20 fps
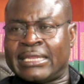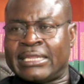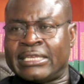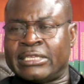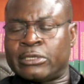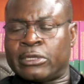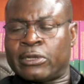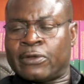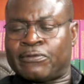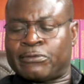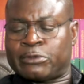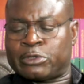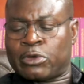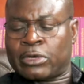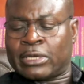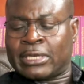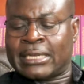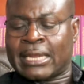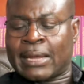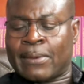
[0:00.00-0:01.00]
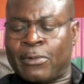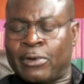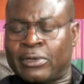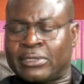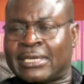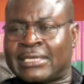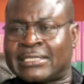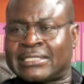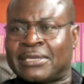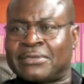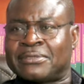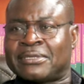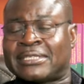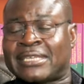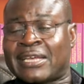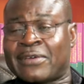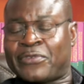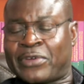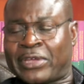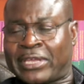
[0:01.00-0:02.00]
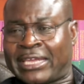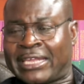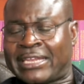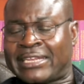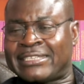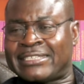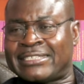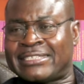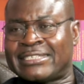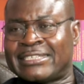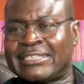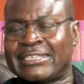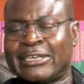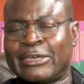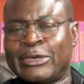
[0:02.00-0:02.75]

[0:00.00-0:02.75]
and instead of talking amongst ourselves as Africans,